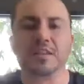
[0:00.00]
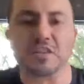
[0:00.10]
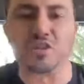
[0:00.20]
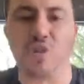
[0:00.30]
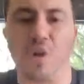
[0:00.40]

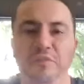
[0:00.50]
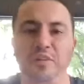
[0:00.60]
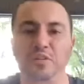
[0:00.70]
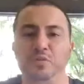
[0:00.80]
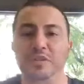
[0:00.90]
There's no
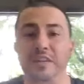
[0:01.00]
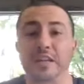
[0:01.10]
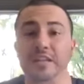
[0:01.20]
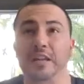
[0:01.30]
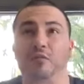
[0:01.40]
filter with
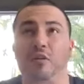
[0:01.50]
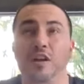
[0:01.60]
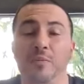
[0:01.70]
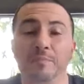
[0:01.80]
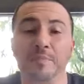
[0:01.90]
anything in
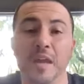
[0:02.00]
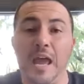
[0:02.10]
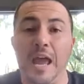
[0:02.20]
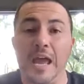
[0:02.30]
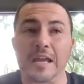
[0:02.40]
Rhino.
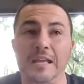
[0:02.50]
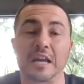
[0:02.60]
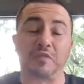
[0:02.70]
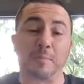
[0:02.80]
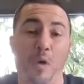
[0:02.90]

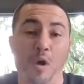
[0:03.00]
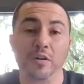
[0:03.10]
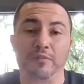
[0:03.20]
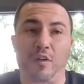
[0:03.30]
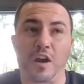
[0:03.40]
And every
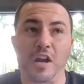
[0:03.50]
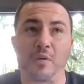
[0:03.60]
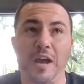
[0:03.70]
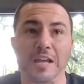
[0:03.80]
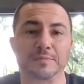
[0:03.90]
part of
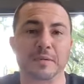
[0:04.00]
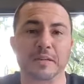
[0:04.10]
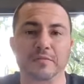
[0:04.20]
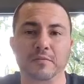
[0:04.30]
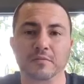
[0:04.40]
Rhino has
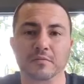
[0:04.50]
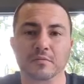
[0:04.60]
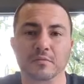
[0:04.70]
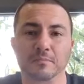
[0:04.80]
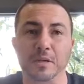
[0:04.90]
been
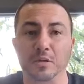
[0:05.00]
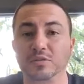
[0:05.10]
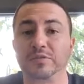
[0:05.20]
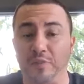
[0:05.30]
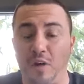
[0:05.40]

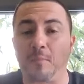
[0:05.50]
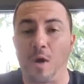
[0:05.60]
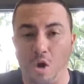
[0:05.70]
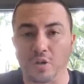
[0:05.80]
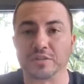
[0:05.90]
built from
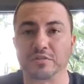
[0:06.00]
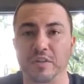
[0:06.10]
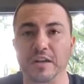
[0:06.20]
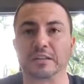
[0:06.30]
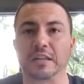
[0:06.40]
heart, right?